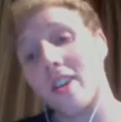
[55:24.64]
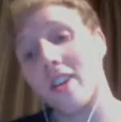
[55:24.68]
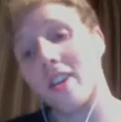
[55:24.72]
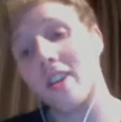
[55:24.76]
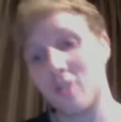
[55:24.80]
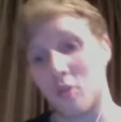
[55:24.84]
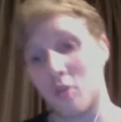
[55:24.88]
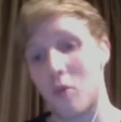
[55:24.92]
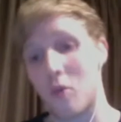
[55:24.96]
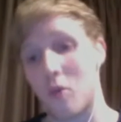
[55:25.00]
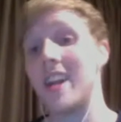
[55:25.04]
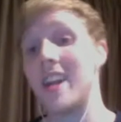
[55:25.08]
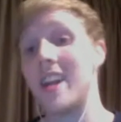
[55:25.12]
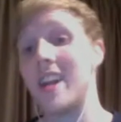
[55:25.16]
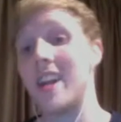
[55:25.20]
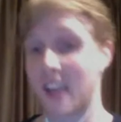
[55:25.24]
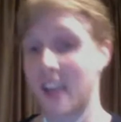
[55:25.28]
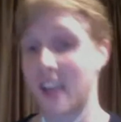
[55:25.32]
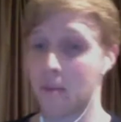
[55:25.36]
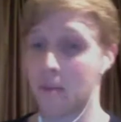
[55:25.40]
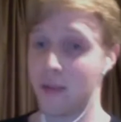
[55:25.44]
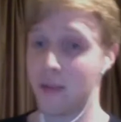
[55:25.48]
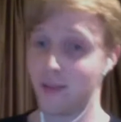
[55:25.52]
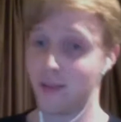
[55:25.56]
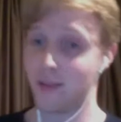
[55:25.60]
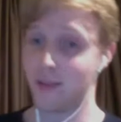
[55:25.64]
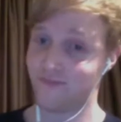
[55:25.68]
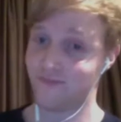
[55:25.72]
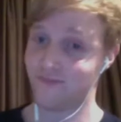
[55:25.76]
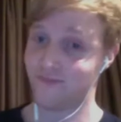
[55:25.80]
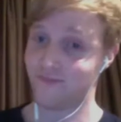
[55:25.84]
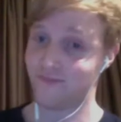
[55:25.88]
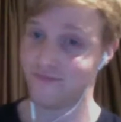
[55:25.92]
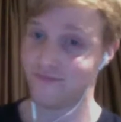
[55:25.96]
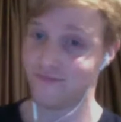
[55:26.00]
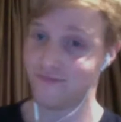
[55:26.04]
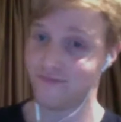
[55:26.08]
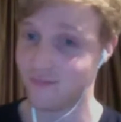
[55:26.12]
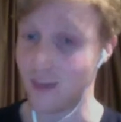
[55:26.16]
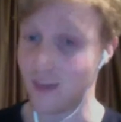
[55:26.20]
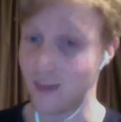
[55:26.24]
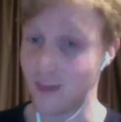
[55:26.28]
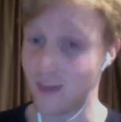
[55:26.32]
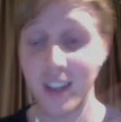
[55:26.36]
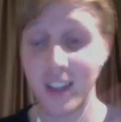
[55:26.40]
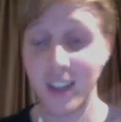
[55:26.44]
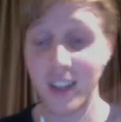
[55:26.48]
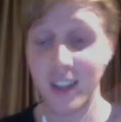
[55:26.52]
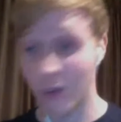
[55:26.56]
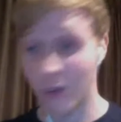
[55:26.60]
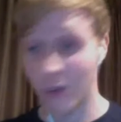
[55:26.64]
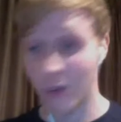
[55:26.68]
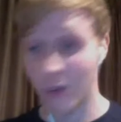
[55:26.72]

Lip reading: to a reigning champion. But you know what? You